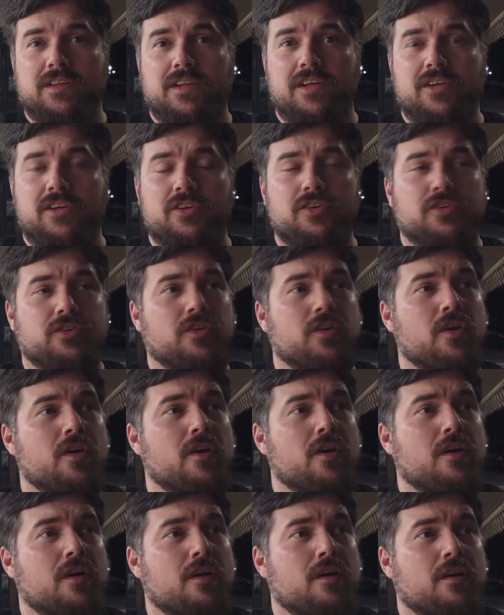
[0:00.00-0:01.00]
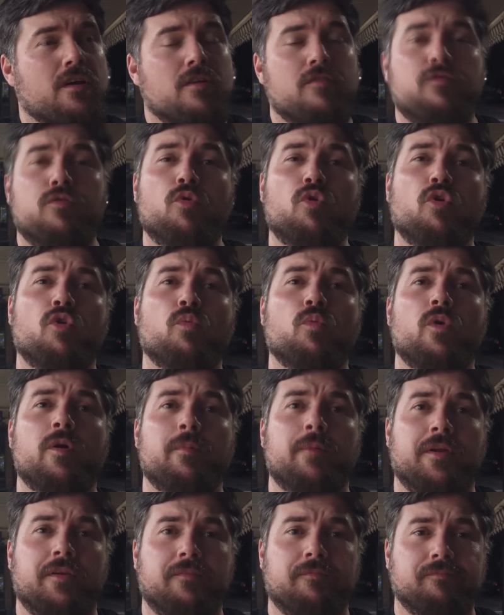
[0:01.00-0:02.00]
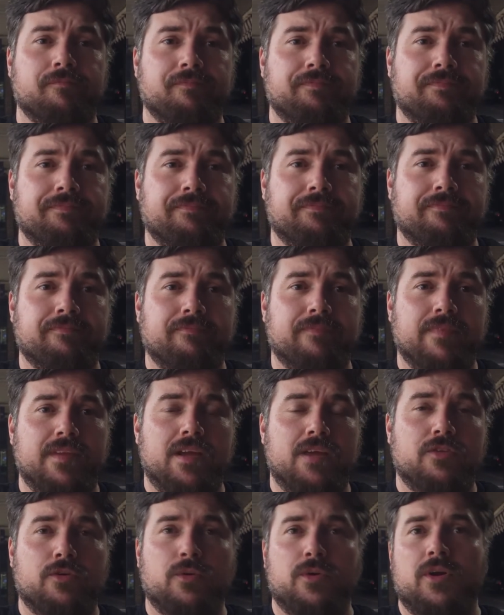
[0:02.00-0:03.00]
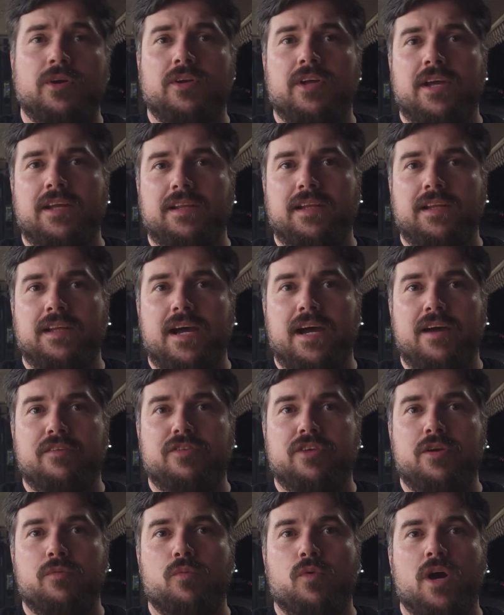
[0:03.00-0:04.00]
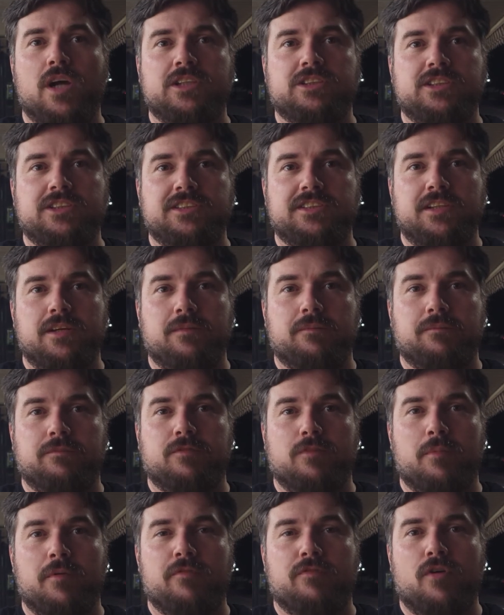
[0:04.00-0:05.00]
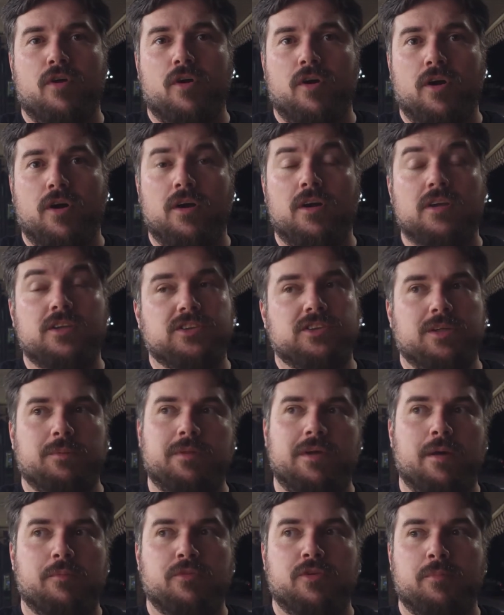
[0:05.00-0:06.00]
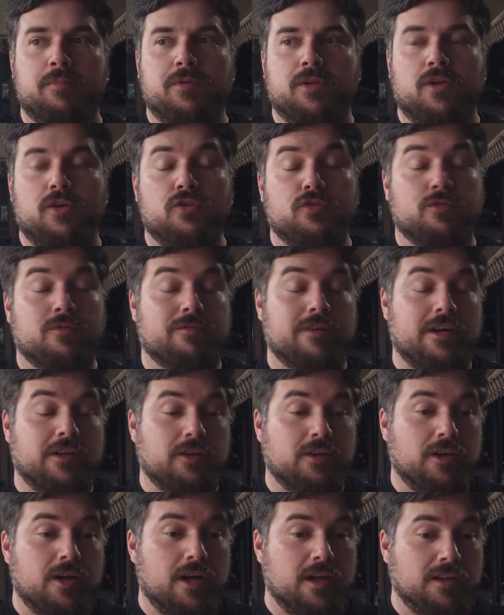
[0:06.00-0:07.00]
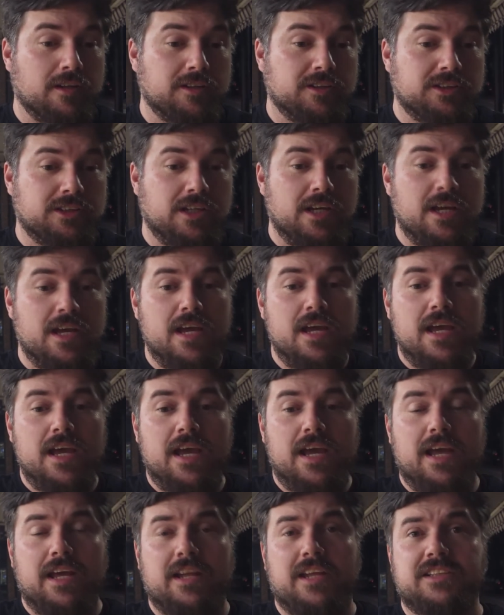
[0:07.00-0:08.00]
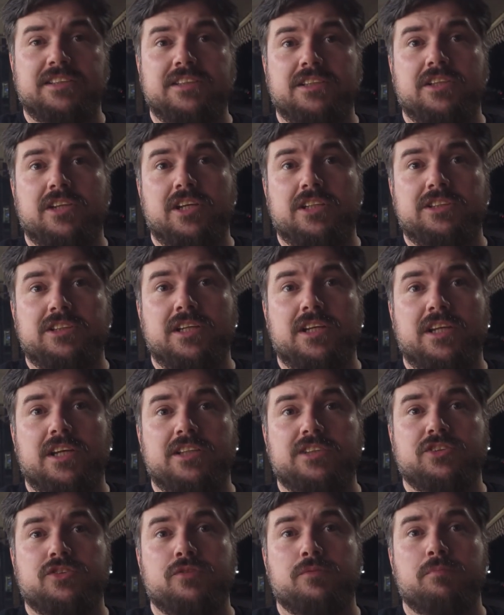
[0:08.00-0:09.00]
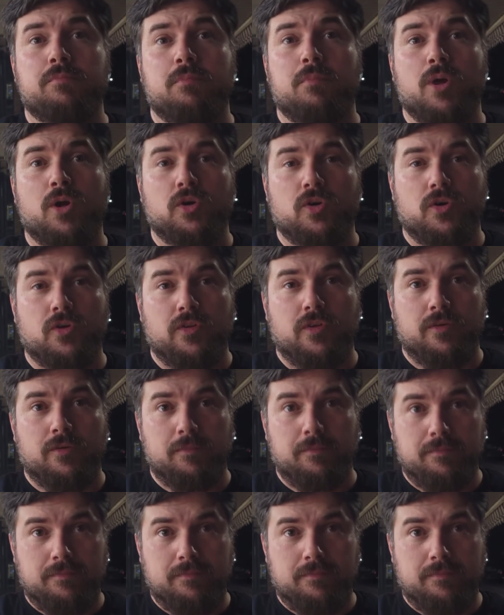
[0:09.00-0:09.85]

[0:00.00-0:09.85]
these four women, through their daily lives. He watches them from afar, sometimes up close without their knowledge, and his intention is to murder them.